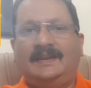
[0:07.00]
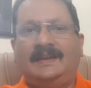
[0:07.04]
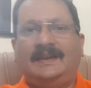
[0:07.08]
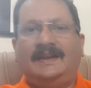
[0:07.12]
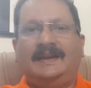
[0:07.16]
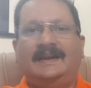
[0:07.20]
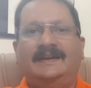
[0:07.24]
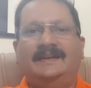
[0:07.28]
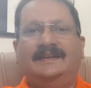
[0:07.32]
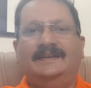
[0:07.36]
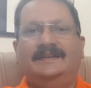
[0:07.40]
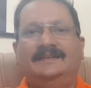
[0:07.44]

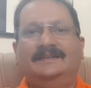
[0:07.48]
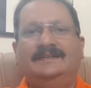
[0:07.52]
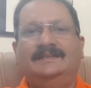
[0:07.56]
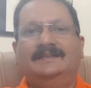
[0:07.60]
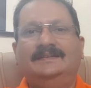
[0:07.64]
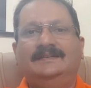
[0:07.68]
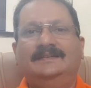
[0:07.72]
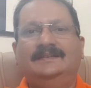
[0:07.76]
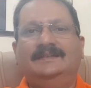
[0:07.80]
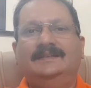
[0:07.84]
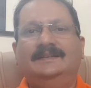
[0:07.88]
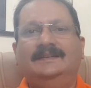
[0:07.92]
Hi.
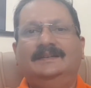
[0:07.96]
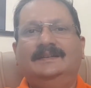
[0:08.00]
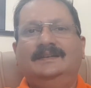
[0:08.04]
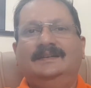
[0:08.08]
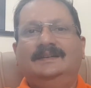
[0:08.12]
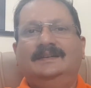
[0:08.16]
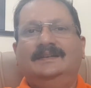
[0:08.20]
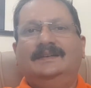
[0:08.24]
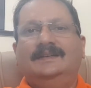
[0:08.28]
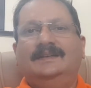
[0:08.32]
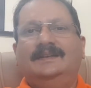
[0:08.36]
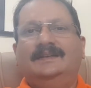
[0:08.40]

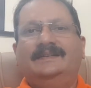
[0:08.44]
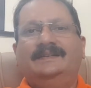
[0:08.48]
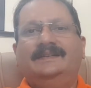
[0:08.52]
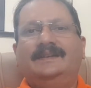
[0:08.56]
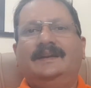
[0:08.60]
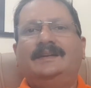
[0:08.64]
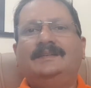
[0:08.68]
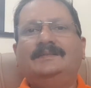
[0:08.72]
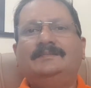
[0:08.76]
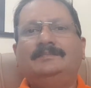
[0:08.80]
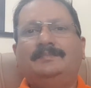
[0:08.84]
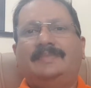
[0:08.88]
A
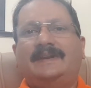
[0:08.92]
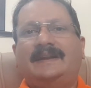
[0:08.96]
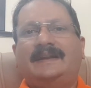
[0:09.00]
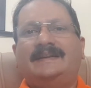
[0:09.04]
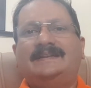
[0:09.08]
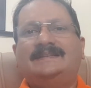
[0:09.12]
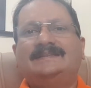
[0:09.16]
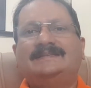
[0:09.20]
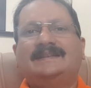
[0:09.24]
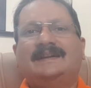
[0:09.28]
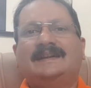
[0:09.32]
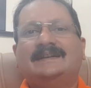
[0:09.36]
young
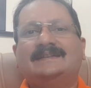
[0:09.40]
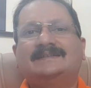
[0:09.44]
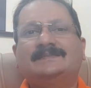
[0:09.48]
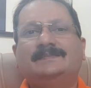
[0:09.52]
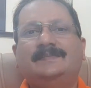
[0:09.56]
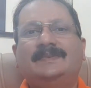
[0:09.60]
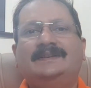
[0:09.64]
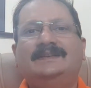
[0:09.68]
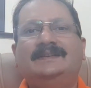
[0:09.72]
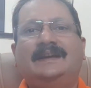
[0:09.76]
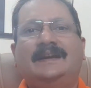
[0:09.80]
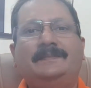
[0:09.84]
bride's
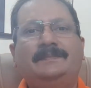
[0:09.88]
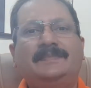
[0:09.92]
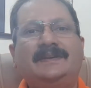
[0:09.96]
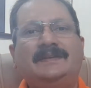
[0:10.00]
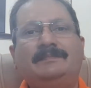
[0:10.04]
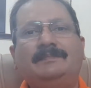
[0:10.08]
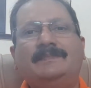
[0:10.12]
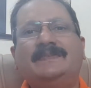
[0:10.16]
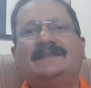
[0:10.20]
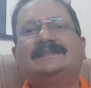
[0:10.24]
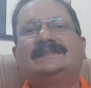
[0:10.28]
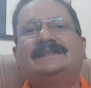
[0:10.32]
husband had
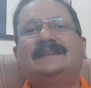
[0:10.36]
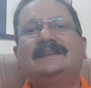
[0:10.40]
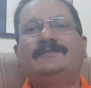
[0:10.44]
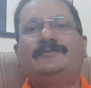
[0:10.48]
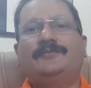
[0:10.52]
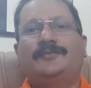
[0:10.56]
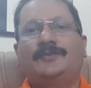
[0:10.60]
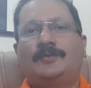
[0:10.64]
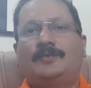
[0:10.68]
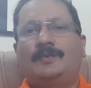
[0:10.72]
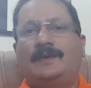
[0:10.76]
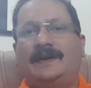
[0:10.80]
been missing
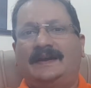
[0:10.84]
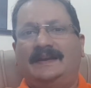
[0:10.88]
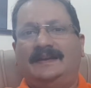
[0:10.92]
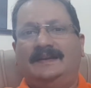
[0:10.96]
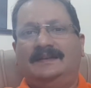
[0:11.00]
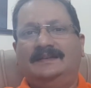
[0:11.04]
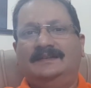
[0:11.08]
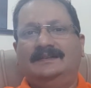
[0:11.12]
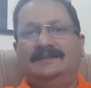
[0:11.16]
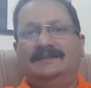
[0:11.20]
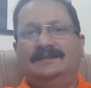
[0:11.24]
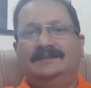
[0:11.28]
for a
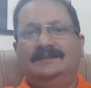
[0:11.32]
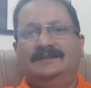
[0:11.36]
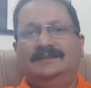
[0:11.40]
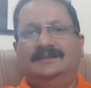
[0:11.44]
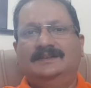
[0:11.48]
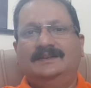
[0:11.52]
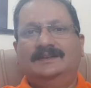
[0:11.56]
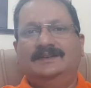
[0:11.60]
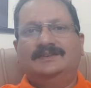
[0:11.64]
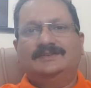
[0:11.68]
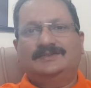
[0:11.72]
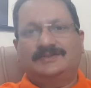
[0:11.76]
while.
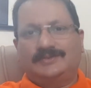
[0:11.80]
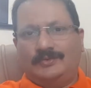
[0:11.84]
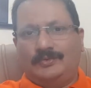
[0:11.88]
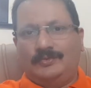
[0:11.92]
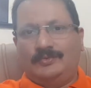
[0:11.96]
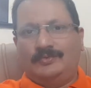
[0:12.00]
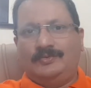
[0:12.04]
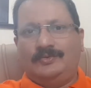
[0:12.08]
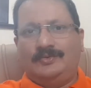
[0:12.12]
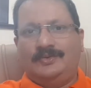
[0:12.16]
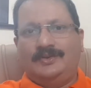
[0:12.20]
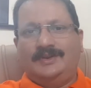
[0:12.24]

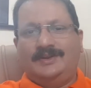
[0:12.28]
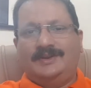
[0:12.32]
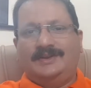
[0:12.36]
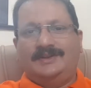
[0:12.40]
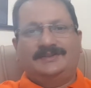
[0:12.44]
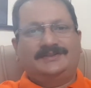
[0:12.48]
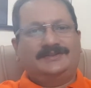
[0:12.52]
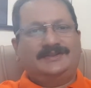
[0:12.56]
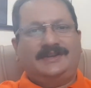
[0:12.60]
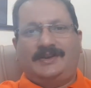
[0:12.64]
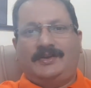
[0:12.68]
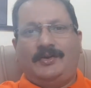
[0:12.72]
So,
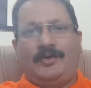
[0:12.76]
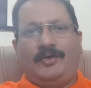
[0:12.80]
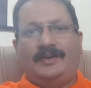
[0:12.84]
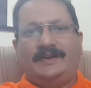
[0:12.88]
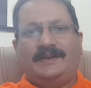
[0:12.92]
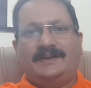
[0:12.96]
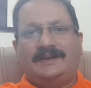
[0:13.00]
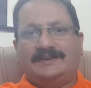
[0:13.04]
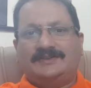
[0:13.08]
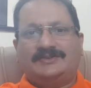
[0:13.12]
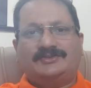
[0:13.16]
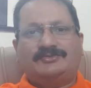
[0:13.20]
she
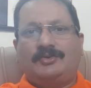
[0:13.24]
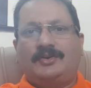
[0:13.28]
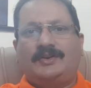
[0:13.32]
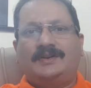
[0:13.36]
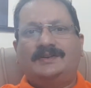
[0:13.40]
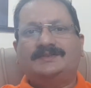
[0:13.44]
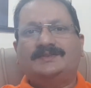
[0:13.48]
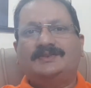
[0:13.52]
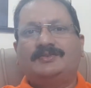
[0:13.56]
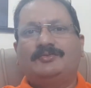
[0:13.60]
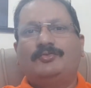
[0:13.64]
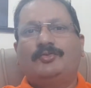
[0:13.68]
called an
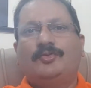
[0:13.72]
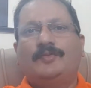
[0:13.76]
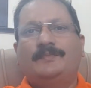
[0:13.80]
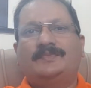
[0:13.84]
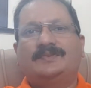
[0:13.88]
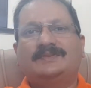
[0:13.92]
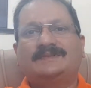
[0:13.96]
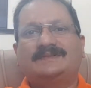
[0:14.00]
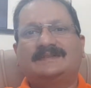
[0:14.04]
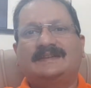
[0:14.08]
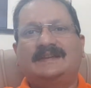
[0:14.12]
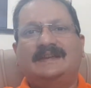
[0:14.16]
astrologer home
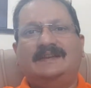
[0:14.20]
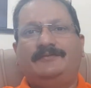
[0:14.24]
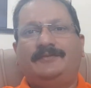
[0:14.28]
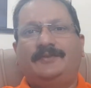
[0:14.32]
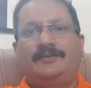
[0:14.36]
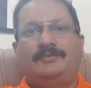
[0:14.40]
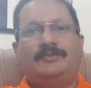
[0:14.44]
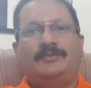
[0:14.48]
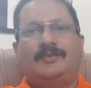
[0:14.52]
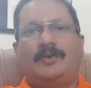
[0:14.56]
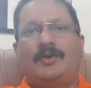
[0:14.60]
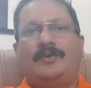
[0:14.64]
to see if
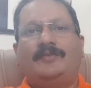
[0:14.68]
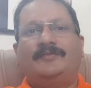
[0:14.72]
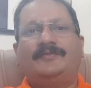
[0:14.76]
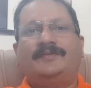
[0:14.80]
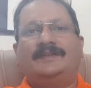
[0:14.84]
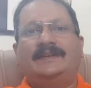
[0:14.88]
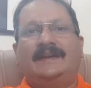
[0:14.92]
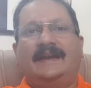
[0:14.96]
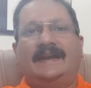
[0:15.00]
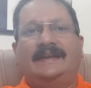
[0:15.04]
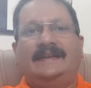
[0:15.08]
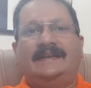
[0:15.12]
he could
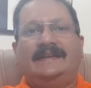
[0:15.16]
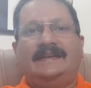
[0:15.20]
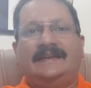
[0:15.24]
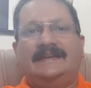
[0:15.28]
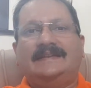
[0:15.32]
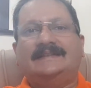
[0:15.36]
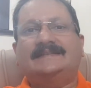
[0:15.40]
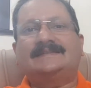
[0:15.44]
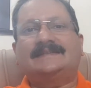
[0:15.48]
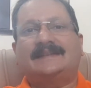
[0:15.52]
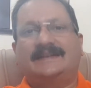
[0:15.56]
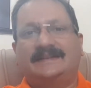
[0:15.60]
offer any
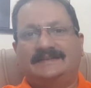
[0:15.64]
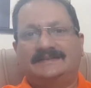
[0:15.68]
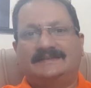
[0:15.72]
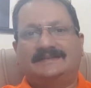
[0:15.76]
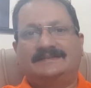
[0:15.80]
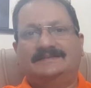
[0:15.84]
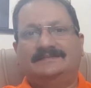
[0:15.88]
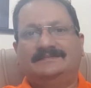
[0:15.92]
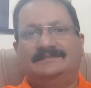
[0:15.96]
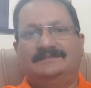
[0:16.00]
insight.